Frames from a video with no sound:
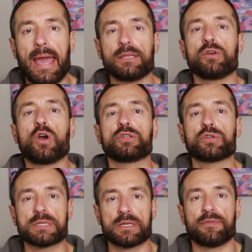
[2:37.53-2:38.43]
and you got
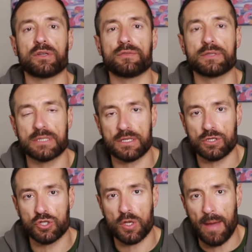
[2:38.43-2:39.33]
your certificate of
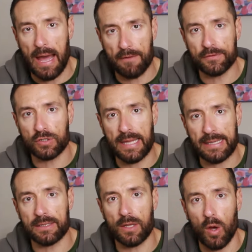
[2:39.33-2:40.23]
citizenship after
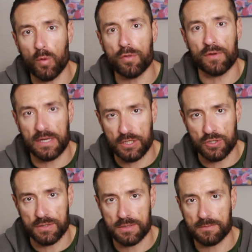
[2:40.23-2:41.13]
taking the oath of
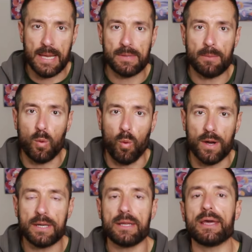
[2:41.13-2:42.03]
allegiance. Step number
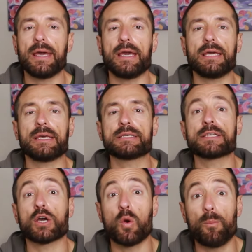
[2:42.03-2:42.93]
one
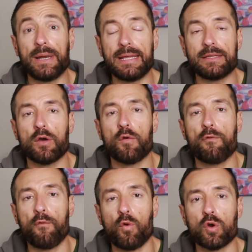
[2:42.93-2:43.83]
is complete
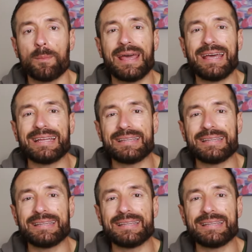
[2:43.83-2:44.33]
form